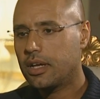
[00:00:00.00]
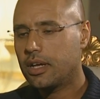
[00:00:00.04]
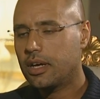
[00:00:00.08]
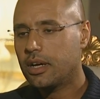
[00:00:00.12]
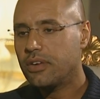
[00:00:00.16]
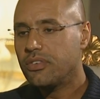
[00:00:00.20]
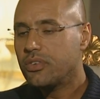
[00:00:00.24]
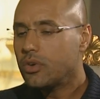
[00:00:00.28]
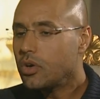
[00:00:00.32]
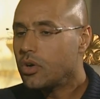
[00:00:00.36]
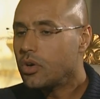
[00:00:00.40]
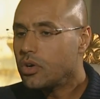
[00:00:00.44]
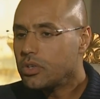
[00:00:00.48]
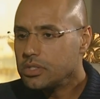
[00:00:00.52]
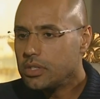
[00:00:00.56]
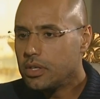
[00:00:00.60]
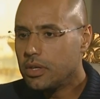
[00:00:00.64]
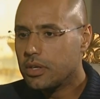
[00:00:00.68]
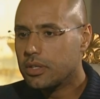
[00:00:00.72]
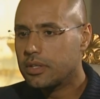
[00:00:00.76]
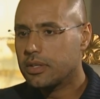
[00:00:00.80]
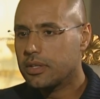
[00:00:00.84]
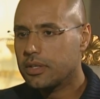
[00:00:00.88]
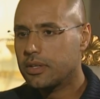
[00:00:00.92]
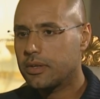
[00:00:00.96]
Of course
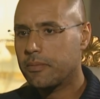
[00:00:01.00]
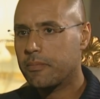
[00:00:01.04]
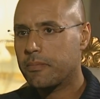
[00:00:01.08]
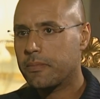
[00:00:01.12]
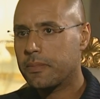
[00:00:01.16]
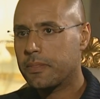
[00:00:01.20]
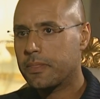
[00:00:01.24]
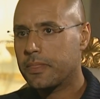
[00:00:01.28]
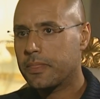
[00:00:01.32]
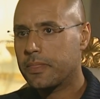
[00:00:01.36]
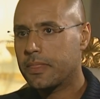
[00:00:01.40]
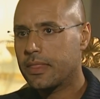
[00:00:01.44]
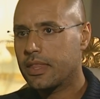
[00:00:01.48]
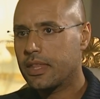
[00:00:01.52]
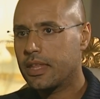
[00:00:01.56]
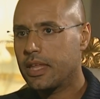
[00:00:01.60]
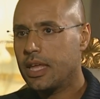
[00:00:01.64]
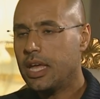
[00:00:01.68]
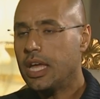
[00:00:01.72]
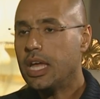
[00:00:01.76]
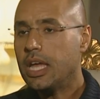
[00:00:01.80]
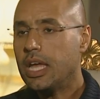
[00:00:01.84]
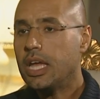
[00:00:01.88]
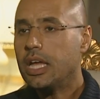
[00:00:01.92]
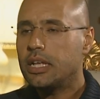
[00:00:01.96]
not.
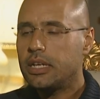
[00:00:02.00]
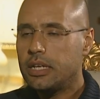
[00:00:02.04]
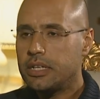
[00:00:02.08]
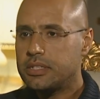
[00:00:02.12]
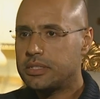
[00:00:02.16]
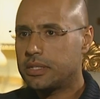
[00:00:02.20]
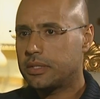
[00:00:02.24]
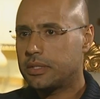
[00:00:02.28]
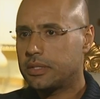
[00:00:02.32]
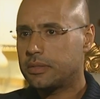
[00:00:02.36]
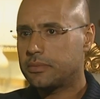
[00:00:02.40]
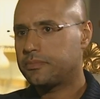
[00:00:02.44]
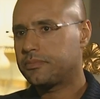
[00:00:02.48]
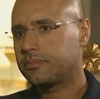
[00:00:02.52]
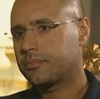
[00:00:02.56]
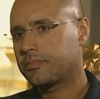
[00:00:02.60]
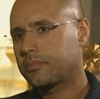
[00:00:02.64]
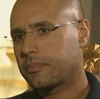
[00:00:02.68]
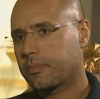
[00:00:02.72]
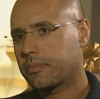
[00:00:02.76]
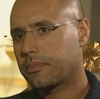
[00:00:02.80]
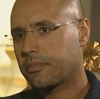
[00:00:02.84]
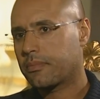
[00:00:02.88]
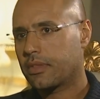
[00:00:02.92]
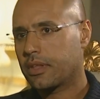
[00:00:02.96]
Listen,
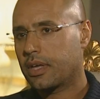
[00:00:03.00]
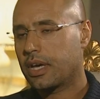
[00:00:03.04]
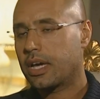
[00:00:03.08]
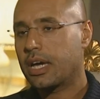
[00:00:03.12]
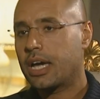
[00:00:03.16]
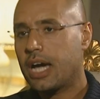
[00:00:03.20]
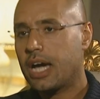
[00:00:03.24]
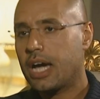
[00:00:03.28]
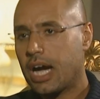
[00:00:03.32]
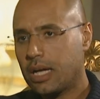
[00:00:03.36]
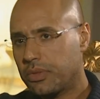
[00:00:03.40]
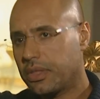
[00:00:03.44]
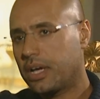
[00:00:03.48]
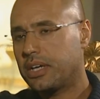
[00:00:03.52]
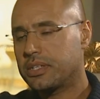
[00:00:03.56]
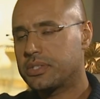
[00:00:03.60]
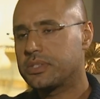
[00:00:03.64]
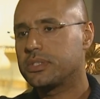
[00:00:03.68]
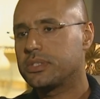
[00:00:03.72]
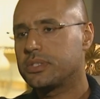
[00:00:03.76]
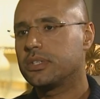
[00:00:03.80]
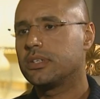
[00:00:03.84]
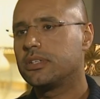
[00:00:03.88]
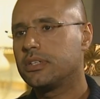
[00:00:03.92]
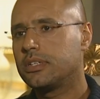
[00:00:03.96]
God with us,
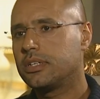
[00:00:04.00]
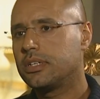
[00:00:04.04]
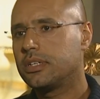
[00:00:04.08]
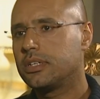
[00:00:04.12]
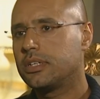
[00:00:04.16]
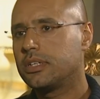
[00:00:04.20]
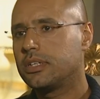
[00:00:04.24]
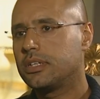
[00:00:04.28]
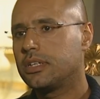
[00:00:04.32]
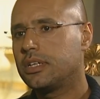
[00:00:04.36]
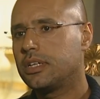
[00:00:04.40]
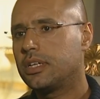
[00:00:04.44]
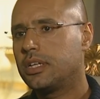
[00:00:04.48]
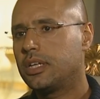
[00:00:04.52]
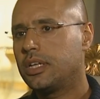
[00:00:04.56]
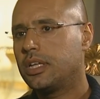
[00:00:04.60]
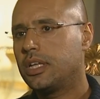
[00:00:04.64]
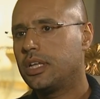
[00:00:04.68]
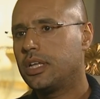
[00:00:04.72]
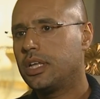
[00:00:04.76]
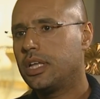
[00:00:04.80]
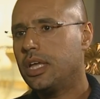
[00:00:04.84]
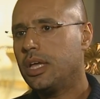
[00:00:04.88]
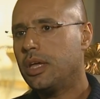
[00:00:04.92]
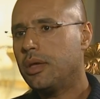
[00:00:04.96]

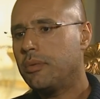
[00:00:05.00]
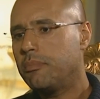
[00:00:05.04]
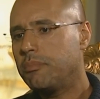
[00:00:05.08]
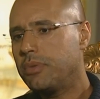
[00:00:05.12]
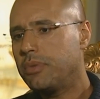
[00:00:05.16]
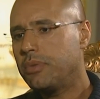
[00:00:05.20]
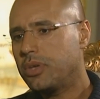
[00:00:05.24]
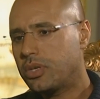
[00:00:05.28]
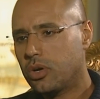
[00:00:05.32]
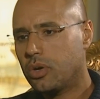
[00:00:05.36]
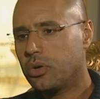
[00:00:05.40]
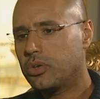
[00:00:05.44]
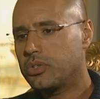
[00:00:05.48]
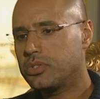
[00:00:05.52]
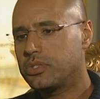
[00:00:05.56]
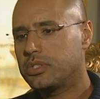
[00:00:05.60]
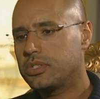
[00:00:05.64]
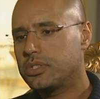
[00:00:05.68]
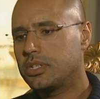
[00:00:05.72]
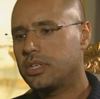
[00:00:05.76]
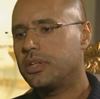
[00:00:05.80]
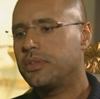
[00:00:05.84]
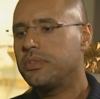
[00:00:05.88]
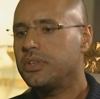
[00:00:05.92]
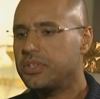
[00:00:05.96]
because
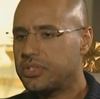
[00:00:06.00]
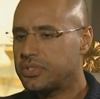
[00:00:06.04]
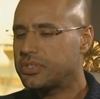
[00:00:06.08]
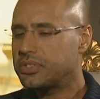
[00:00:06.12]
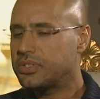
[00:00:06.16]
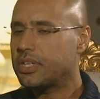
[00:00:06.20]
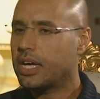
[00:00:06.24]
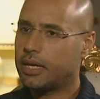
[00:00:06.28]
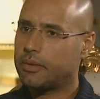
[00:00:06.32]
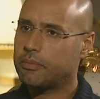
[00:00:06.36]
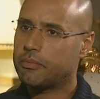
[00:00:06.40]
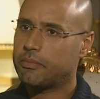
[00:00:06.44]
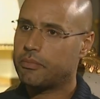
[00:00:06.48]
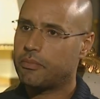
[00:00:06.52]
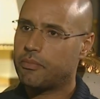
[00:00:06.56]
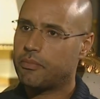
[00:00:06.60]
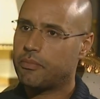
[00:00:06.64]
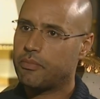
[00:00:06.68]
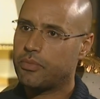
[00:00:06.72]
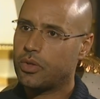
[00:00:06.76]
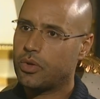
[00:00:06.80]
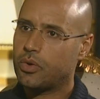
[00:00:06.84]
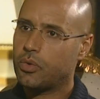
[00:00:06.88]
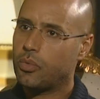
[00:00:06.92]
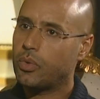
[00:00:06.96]
this time
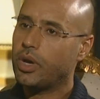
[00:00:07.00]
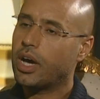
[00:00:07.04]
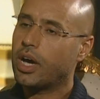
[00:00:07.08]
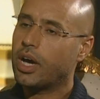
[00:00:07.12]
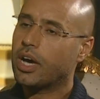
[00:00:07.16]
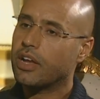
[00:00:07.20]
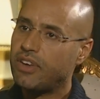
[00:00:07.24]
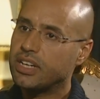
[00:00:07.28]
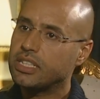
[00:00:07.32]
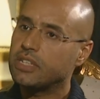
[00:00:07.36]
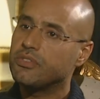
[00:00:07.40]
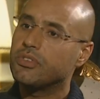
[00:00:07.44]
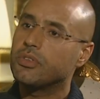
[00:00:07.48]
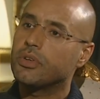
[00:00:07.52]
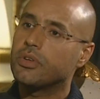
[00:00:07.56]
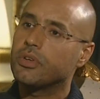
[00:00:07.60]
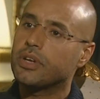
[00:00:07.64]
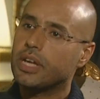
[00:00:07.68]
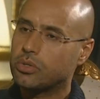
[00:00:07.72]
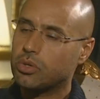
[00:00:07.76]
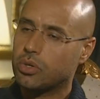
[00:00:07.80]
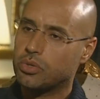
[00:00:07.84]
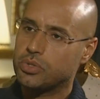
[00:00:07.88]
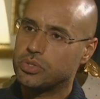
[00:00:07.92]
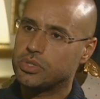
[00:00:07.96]
we are fighting for the right
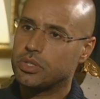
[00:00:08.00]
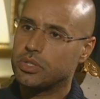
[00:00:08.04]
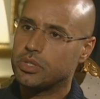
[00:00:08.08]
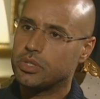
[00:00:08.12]
cause.